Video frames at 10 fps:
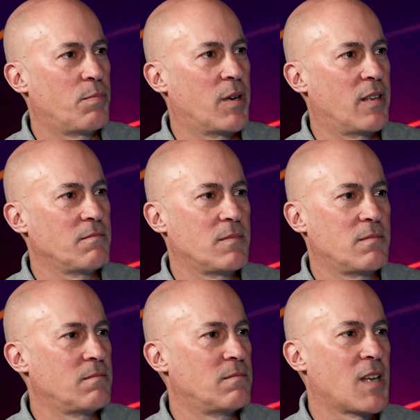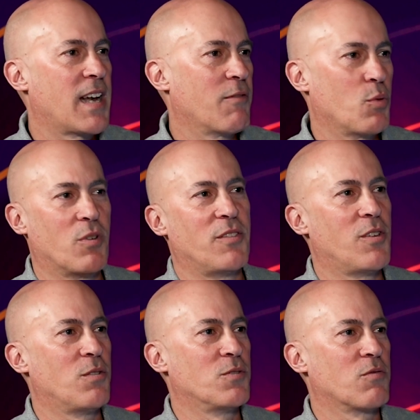but not everyone
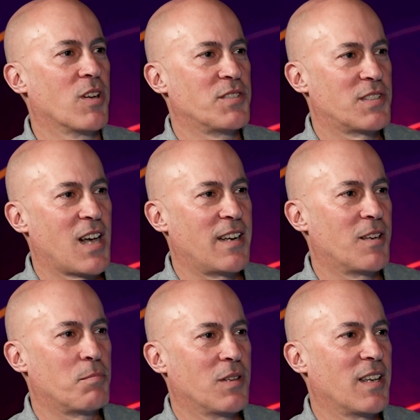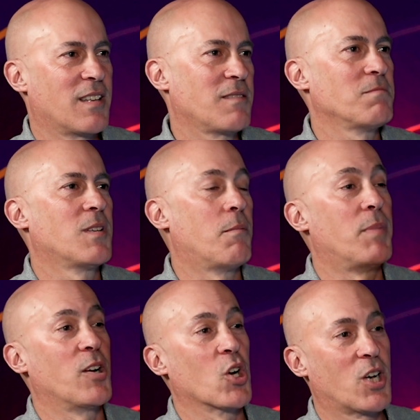knows RunSignup like a
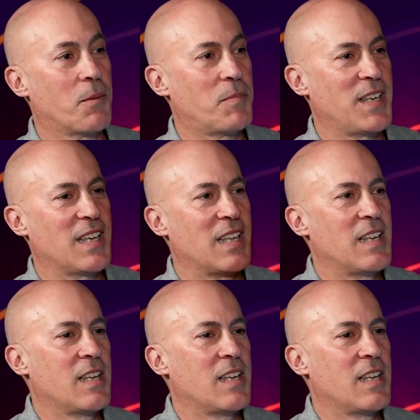bigger company.